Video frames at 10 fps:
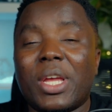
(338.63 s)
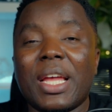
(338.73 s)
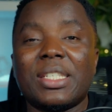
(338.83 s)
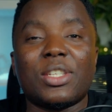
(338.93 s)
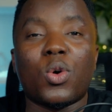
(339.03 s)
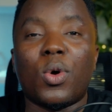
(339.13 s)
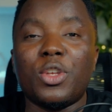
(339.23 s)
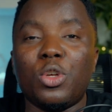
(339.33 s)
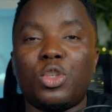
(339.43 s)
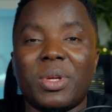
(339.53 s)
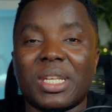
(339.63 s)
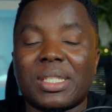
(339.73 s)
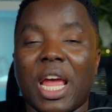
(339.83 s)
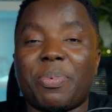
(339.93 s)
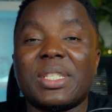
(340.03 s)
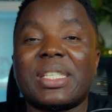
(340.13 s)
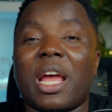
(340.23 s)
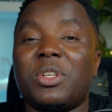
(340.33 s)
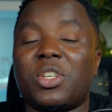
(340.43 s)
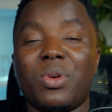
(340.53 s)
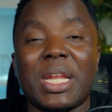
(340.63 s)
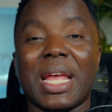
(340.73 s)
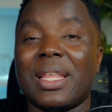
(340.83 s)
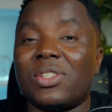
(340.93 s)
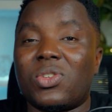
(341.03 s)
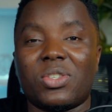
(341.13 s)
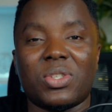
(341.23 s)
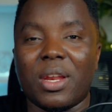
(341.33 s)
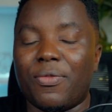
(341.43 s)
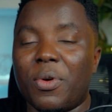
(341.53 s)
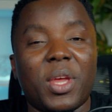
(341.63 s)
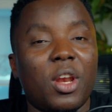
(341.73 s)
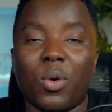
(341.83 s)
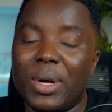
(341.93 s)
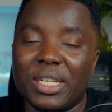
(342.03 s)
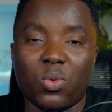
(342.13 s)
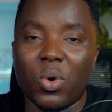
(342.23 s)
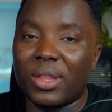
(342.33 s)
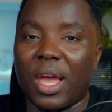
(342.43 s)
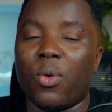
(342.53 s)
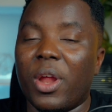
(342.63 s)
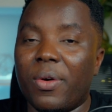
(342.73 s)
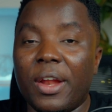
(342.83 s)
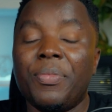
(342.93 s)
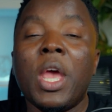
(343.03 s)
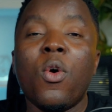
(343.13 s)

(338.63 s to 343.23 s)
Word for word: you can't just go on YouTube and just type in cybersecurity and then start studying from there. No, it doesn't work that way, right?